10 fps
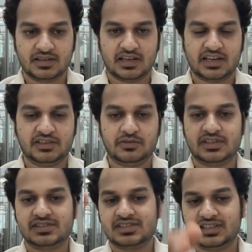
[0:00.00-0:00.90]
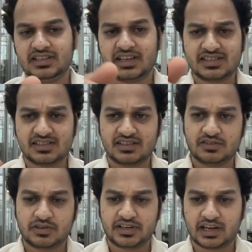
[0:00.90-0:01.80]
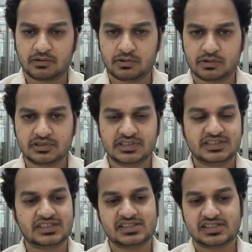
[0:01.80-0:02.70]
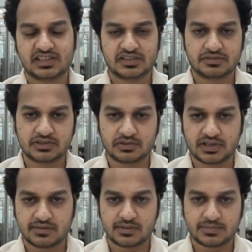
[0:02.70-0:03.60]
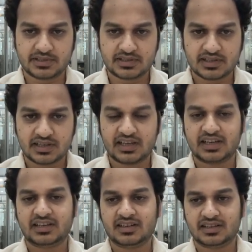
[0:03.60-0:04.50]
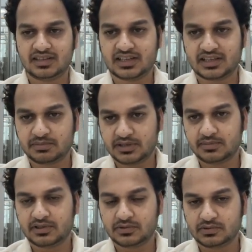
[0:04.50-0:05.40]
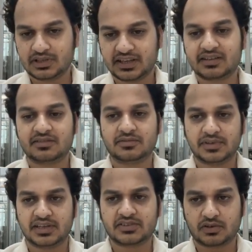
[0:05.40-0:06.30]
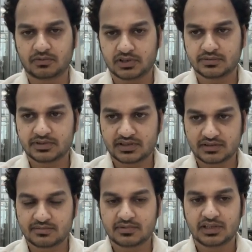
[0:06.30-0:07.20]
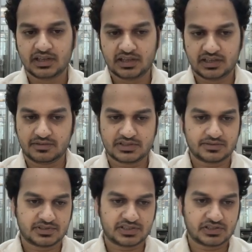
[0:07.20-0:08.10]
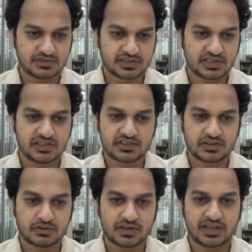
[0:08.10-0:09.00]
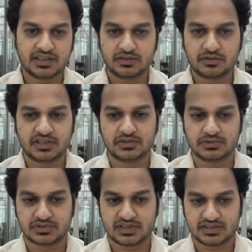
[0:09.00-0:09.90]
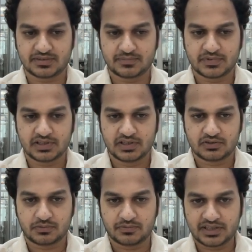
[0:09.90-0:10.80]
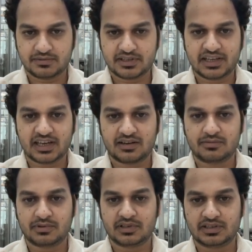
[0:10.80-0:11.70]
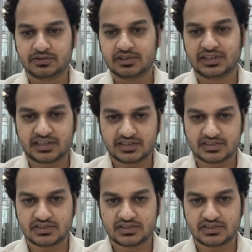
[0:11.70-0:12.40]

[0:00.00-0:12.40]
and you can see, and you can download this and share it with your developer, and they can be able to like fix or whatever, in whichever situation it is required, you can use this. So very helpful. You see that this